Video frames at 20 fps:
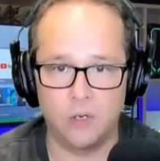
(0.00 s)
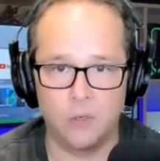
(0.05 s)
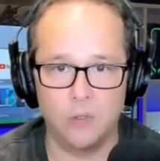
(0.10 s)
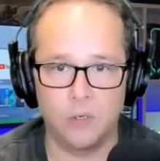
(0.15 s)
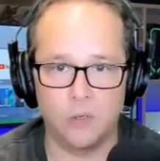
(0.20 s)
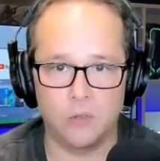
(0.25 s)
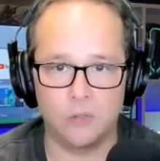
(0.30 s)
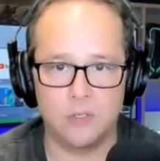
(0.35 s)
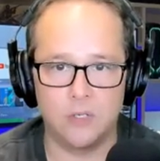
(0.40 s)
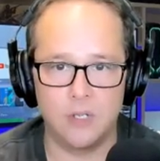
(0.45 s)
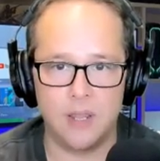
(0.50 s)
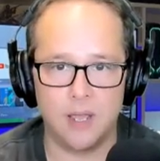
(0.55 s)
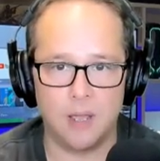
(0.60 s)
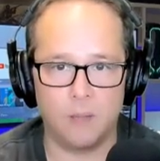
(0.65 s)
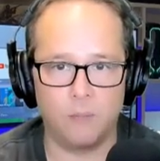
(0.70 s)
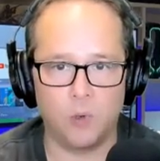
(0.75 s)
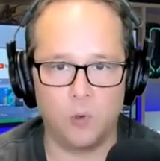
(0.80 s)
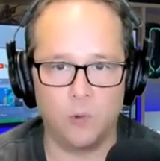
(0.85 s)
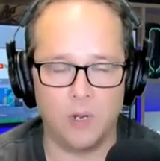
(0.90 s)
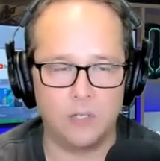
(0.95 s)
kudos to
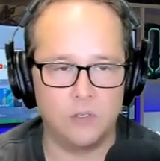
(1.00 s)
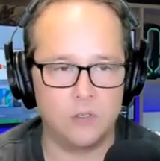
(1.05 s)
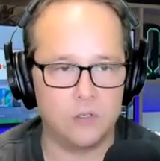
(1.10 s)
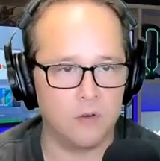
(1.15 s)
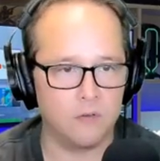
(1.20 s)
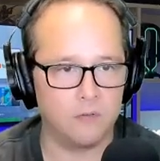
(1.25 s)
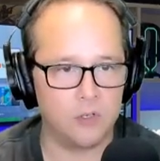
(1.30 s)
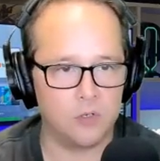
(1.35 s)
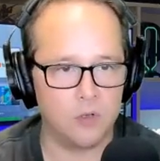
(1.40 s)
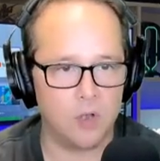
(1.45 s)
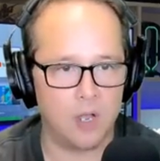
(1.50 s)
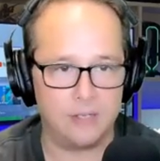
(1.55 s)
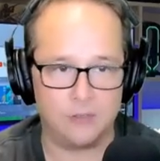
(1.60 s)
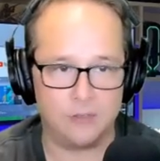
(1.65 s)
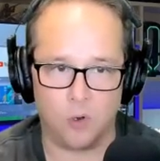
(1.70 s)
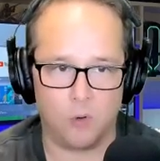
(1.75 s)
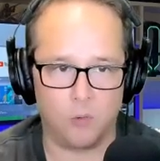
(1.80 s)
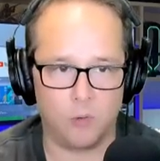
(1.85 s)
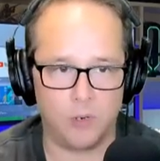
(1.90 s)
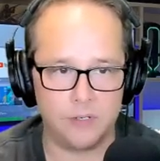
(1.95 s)
them. Great service
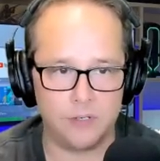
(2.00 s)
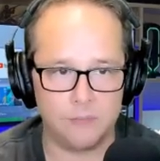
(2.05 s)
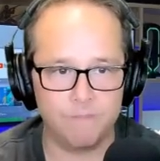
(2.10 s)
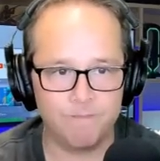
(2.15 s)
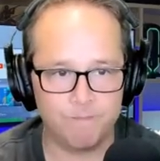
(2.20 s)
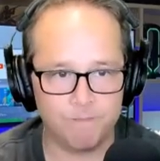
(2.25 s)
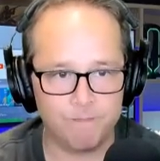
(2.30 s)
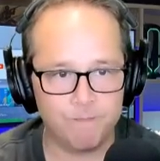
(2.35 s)
as always.